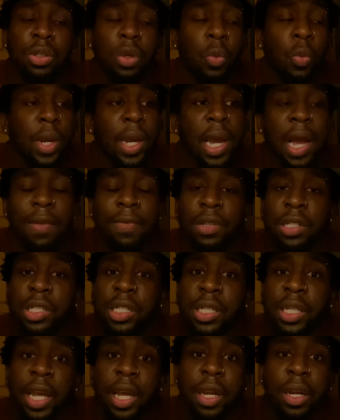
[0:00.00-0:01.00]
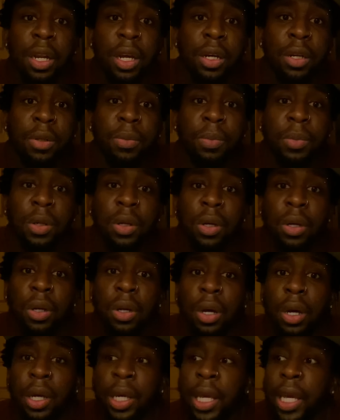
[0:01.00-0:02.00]
So we have to stand up
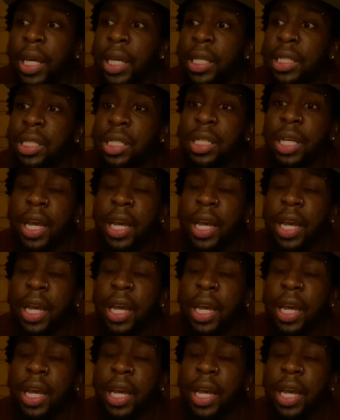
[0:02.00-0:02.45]
against